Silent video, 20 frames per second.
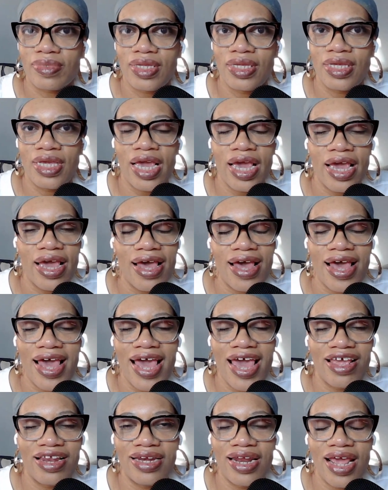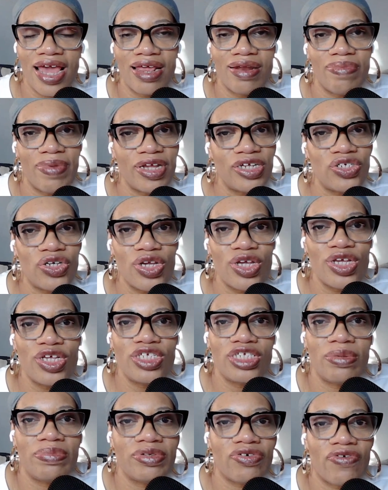yeah, and and make sure you
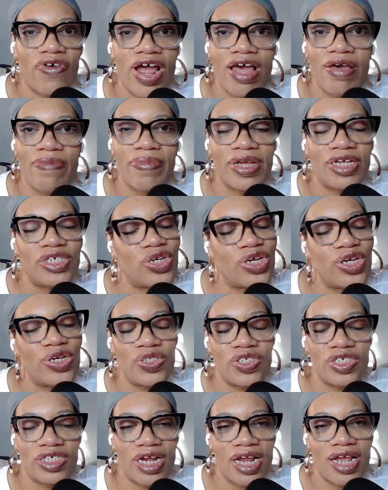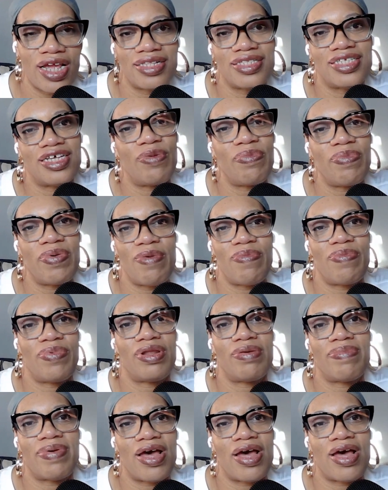subscribe, make sure you share and tell
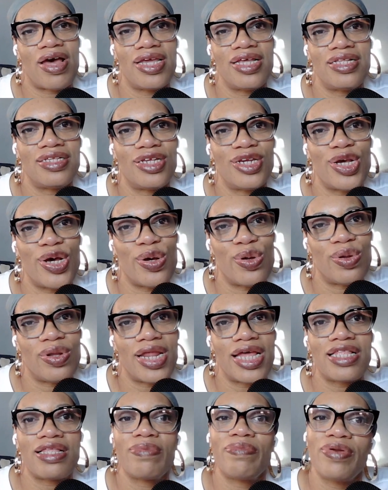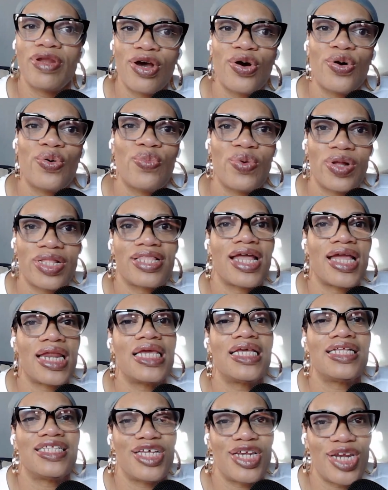people about need to know. Let them know what they
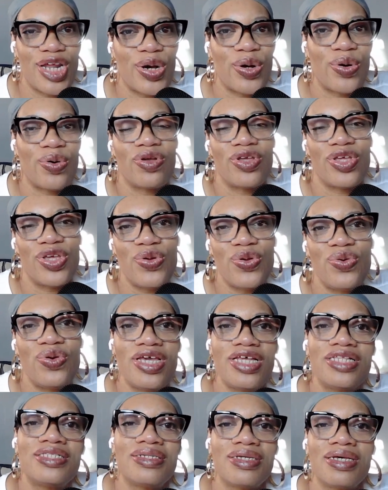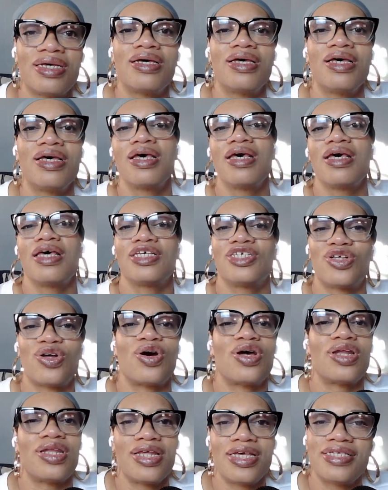need to know. You need to
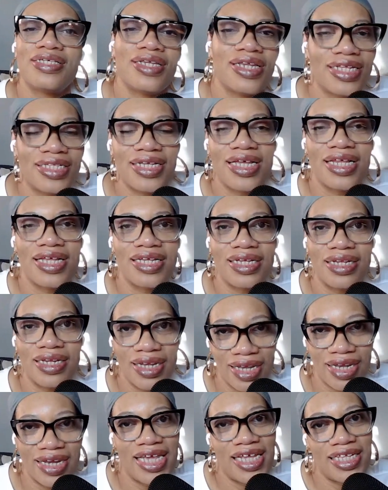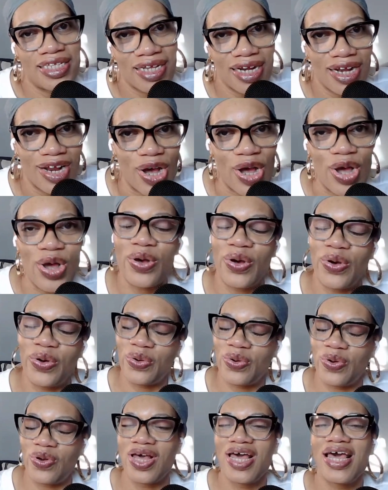start listening to need to know
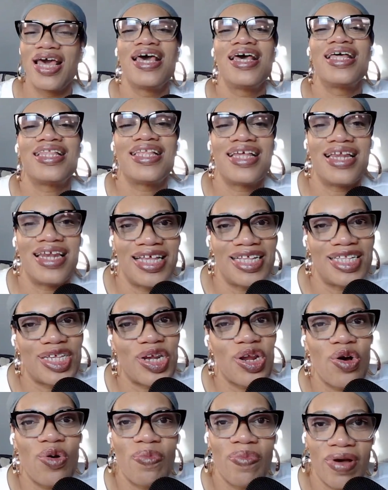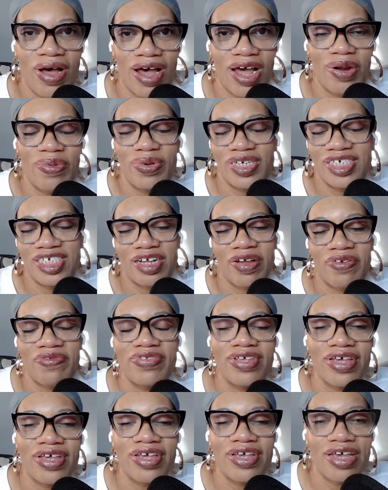the knead to know pod with Chef
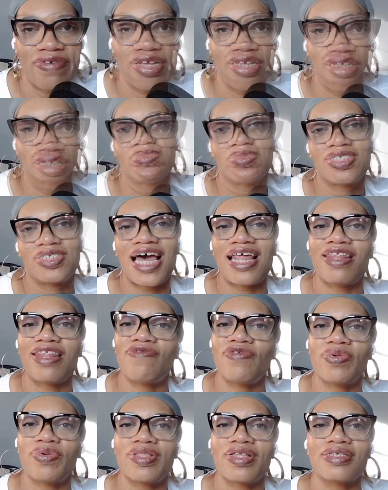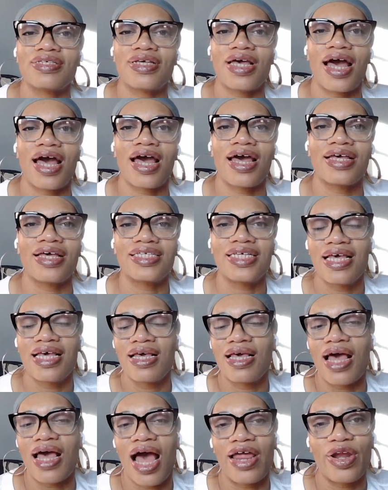Sahera. So, so I'll leave you with this, guys.
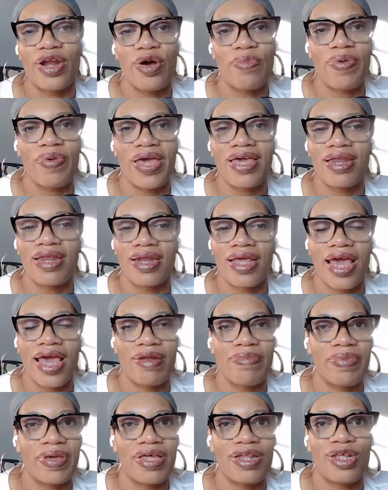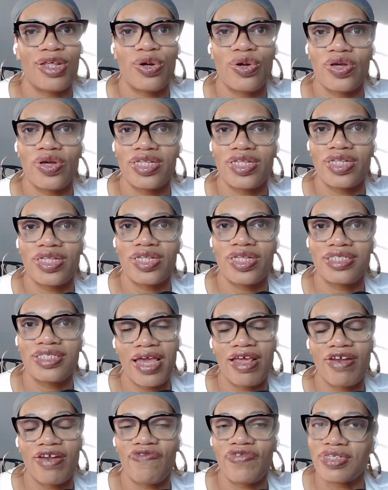I know bacon can be a little
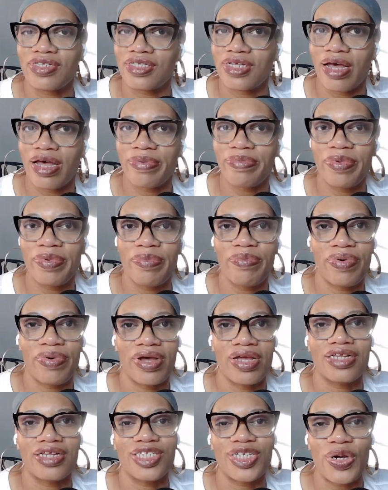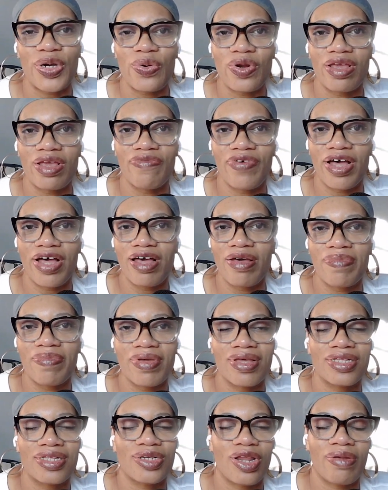intimidating for some, but don't give up.
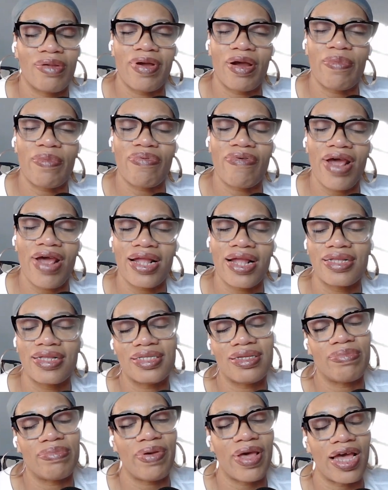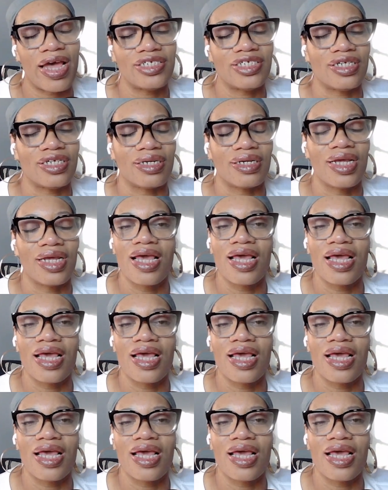It's all about practice and passion.